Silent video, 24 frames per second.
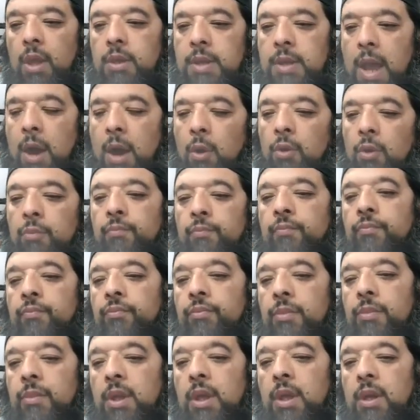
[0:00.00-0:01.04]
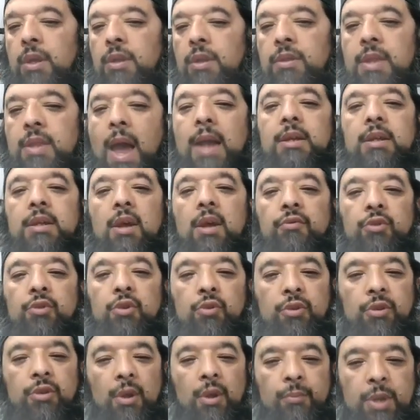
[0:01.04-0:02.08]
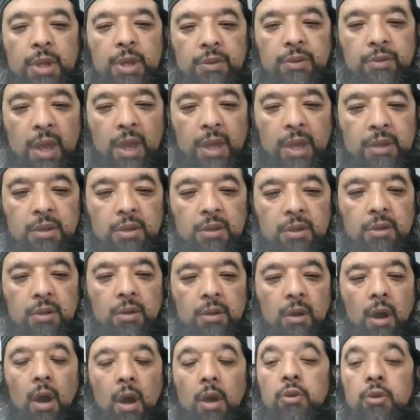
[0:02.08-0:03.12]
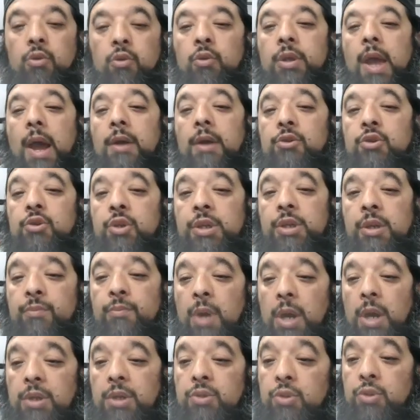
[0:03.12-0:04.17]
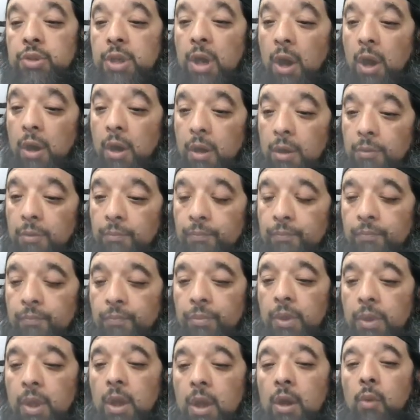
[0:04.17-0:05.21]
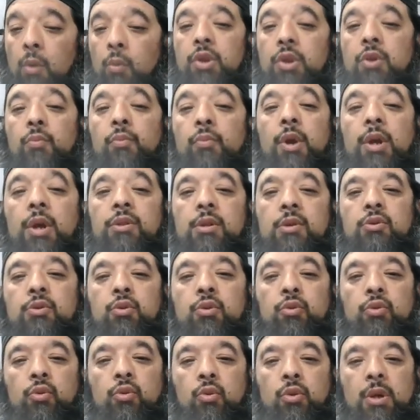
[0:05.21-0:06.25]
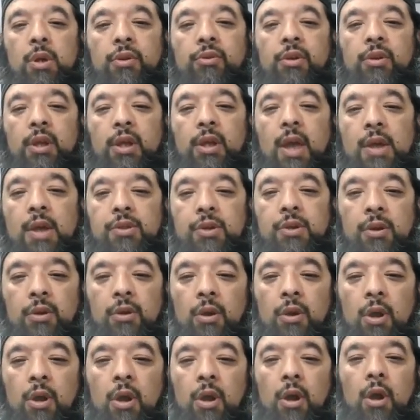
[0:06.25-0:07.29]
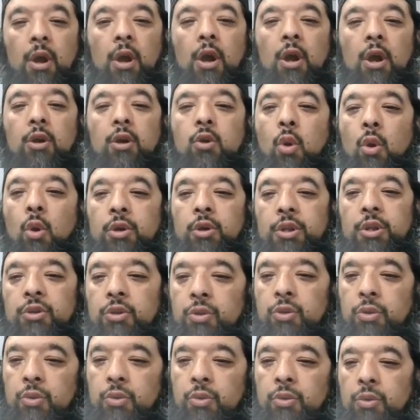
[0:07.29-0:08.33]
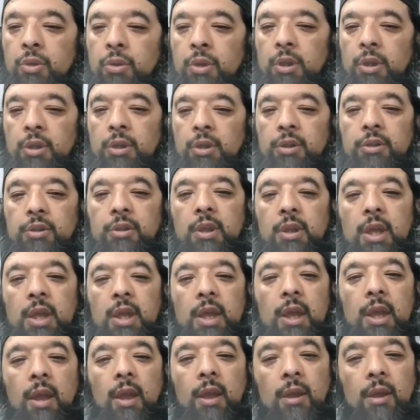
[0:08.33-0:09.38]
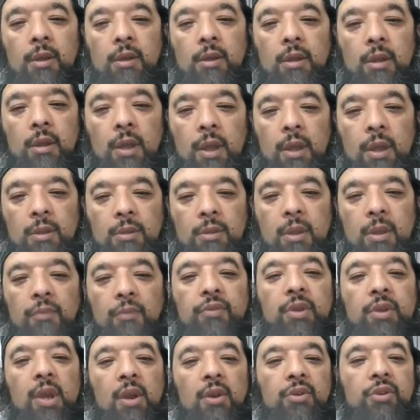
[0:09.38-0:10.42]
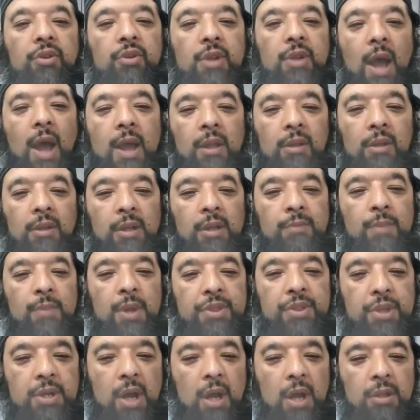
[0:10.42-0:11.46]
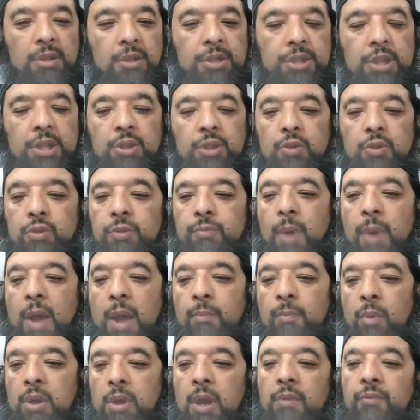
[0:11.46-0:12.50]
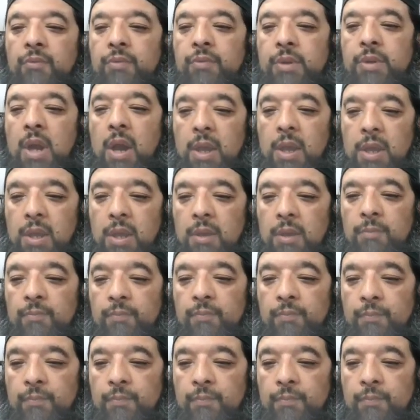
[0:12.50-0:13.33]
Now, that gives you some insight on who Ya'juj and Ma'juj are when you bring the two surahs together according to the tafsir style and methodology used by Mawlana Farahi.